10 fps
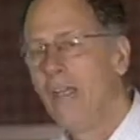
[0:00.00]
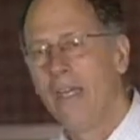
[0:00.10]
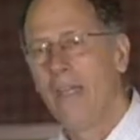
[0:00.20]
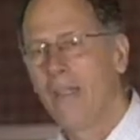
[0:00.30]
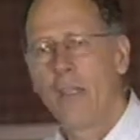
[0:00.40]

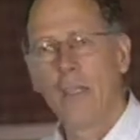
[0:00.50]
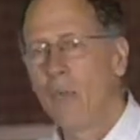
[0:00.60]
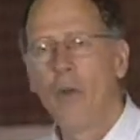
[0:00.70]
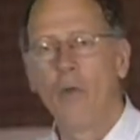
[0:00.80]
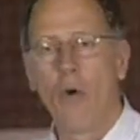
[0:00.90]
They
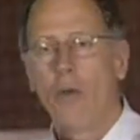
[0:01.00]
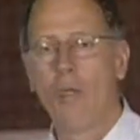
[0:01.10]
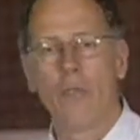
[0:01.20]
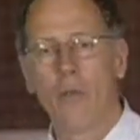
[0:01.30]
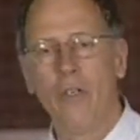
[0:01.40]
weren't
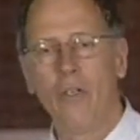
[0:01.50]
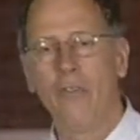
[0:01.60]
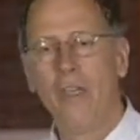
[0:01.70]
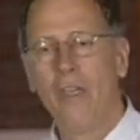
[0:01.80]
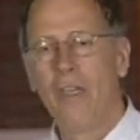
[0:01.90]
watering the
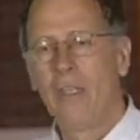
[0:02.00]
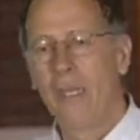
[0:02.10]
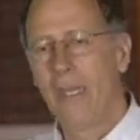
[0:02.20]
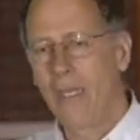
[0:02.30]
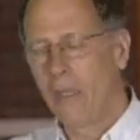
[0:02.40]
roof;
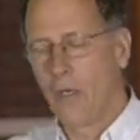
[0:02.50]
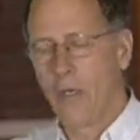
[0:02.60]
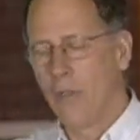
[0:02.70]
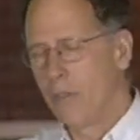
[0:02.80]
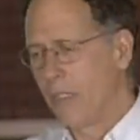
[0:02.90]
they had the
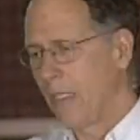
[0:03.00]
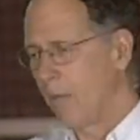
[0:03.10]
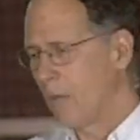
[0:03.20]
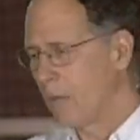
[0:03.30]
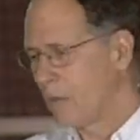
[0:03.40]
hose and
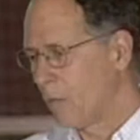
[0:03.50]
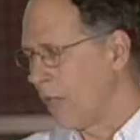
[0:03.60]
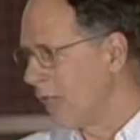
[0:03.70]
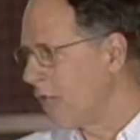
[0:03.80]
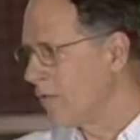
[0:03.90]
they were
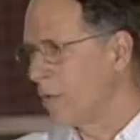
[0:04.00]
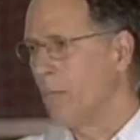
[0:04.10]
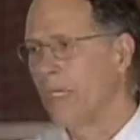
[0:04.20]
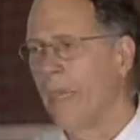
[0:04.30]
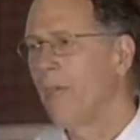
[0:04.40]
squirting off
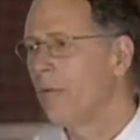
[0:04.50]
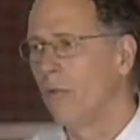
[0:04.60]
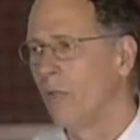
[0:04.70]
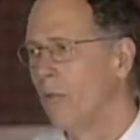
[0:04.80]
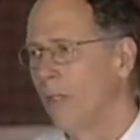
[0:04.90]
some
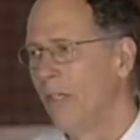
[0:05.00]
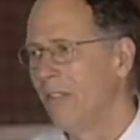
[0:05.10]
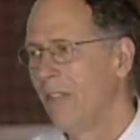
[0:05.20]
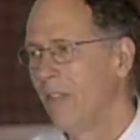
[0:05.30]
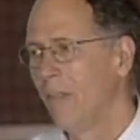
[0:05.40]
mechanical
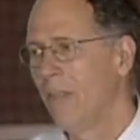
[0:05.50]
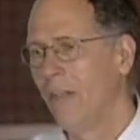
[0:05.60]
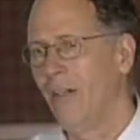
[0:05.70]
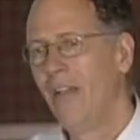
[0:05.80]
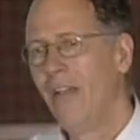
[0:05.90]
equipment up
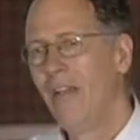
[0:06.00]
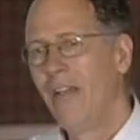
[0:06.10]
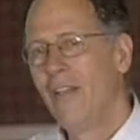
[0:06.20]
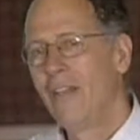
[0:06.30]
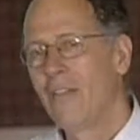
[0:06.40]
there.
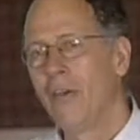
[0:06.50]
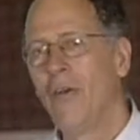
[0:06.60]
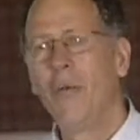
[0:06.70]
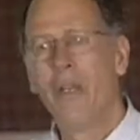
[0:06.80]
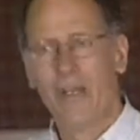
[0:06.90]

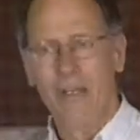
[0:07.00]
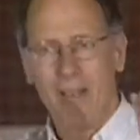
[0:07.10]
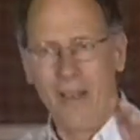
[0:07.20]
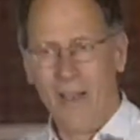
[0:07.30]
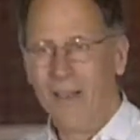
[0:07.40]
So
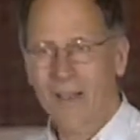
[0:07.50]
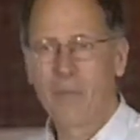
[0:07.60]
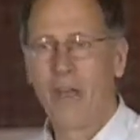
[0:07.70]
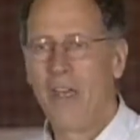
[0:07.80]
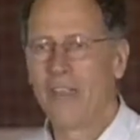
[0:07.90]
on
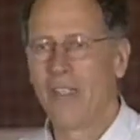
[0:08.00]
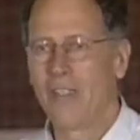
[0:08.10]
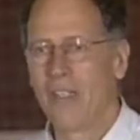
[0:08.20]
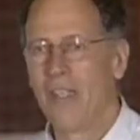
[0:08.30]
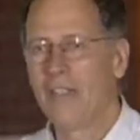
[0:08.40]
these
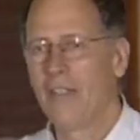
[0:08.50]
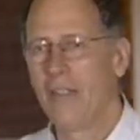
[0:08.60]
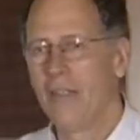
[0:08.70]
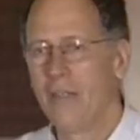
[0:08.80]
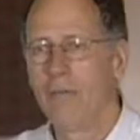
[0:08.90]
projects unless they,
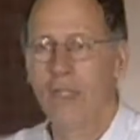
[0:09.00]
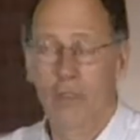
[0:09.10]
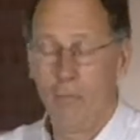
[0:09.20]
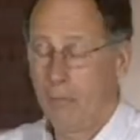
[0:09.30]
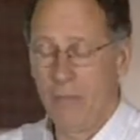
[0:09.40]
you
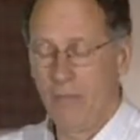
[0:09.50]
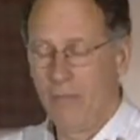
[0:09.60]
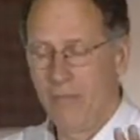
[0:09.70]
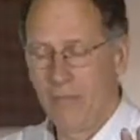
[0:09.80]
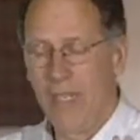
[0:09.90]
know,
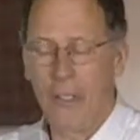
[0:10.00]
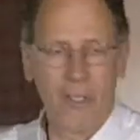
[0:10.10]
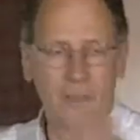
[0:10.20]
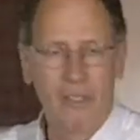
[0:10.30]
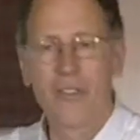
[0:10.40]

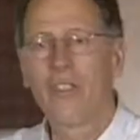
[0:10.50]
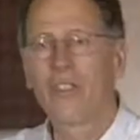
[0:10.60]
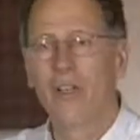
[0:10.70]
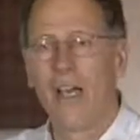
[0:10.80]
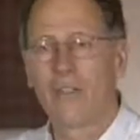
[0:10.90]
anyway, there's
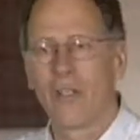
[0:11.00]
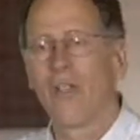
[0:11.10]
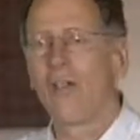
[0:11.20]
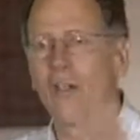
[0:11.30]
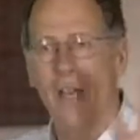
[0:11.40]
just a lot to
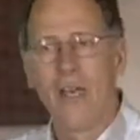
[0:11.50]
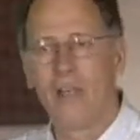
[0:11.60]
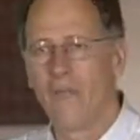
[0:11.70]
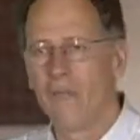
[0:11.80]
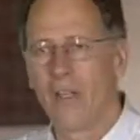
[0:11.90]
learn, a
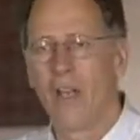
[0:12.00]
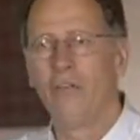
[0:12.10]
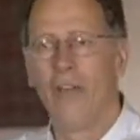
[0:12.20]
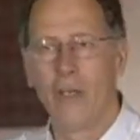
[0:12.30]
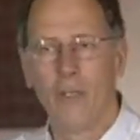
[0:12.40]
lot of, lot
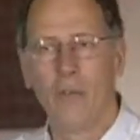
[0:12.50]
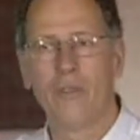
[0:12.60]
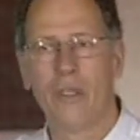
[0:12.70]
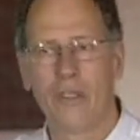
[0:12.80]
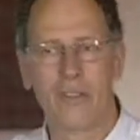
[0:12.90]
of
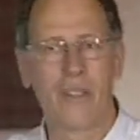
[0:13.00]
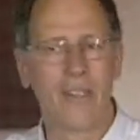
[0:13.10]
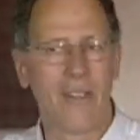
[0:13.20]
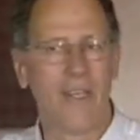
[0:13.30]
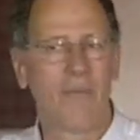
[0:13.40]
variables and things
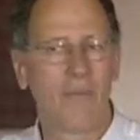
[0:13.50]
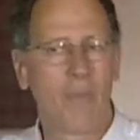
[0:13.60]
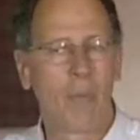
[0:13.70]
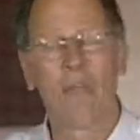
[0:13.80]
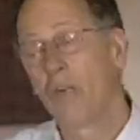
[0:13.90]
like that.
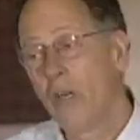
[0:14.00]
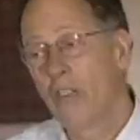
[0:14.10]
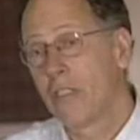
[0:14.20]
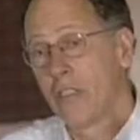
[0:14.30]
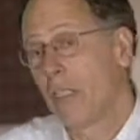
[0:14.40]
But four
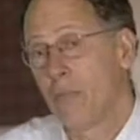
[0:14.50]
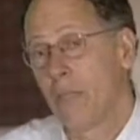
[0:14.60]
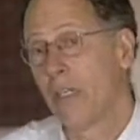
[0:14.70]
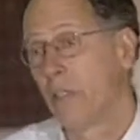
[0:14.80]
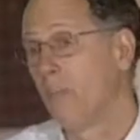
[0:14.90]
inches seems
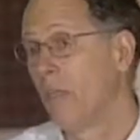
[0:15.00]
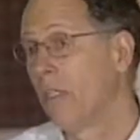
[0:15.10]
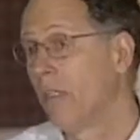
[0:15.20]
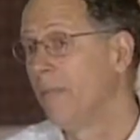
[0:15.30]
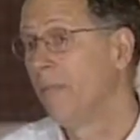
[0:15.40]
like it's pretty
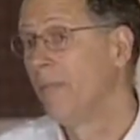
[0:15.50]
good.